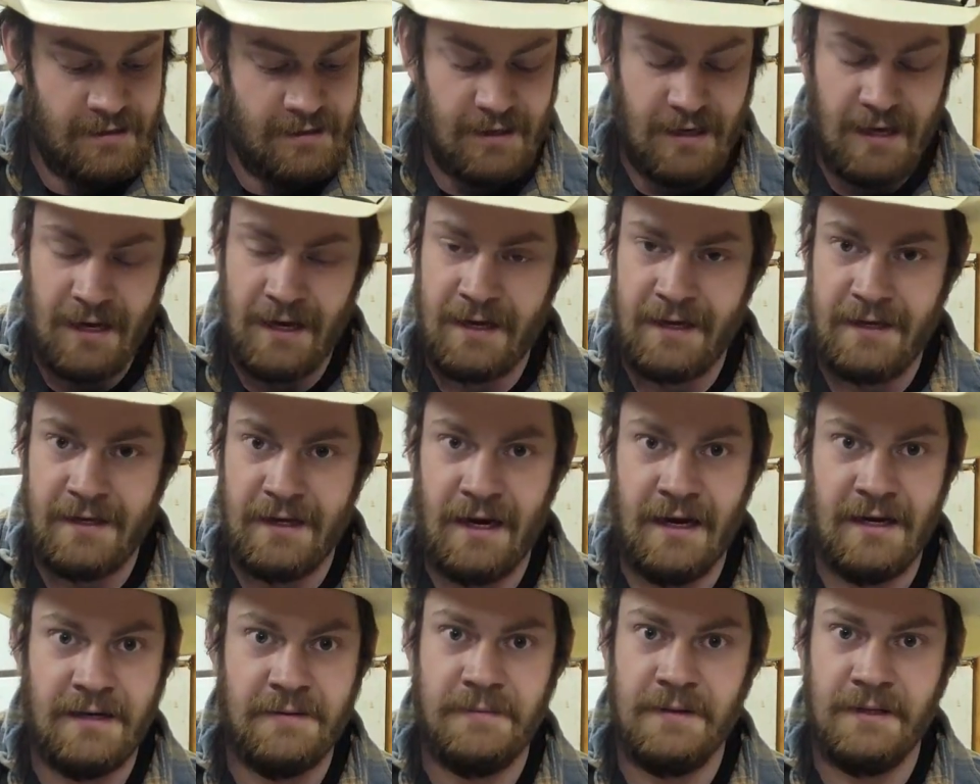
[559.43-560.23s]

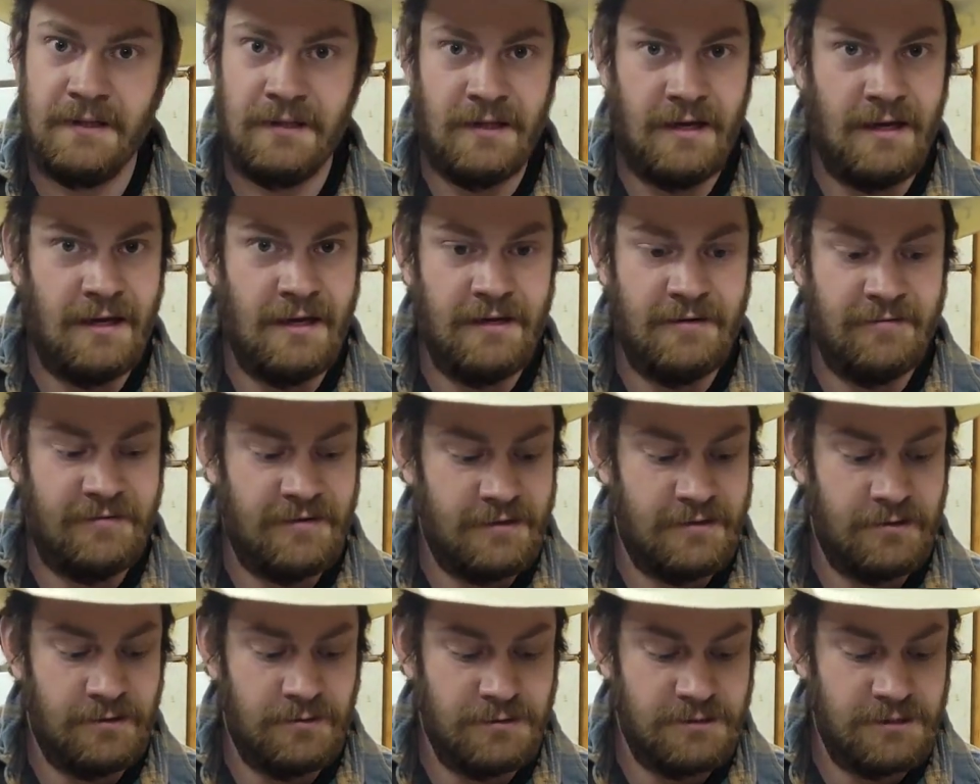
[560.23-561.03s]
I'd be lying if I
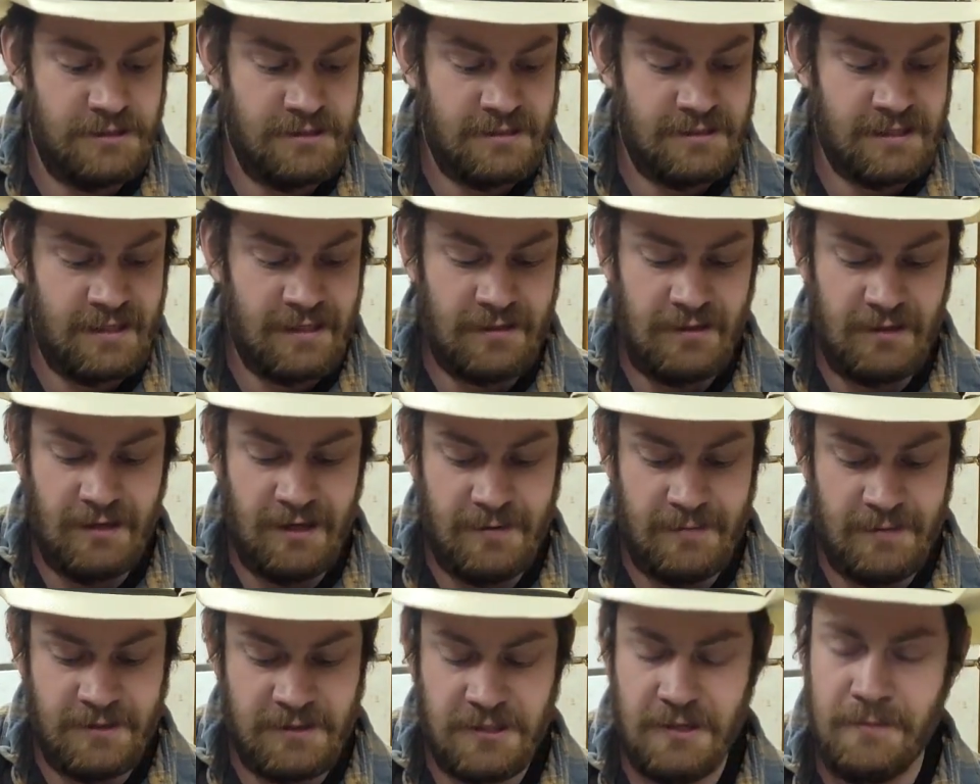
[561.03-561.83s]
told you exactly
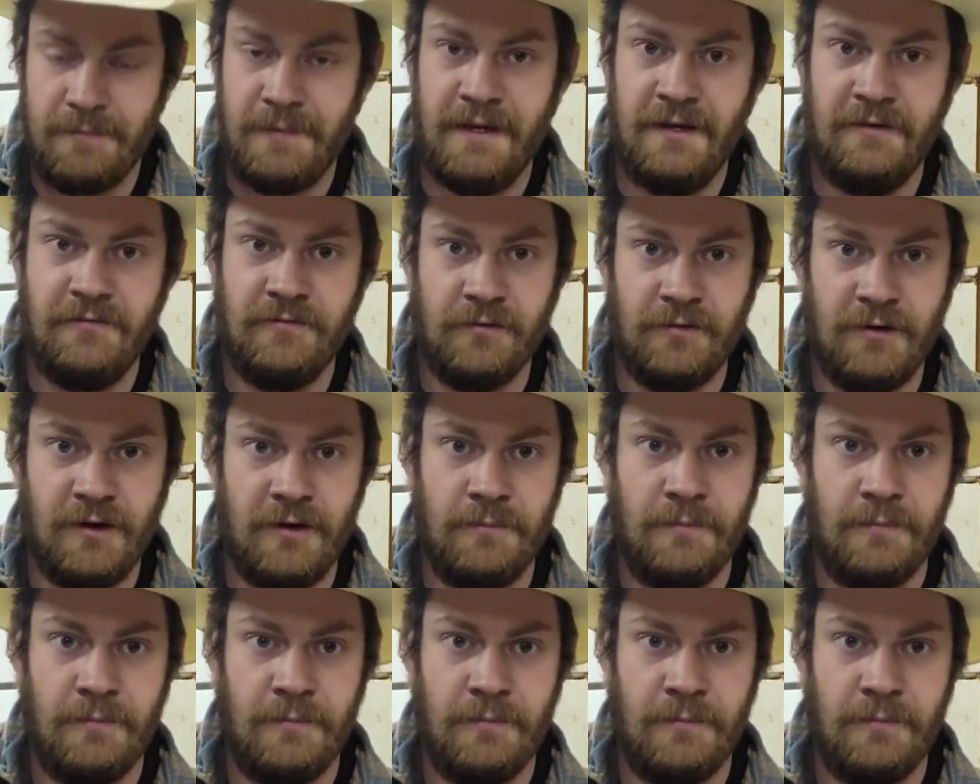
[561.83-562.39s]
how much I paid for it.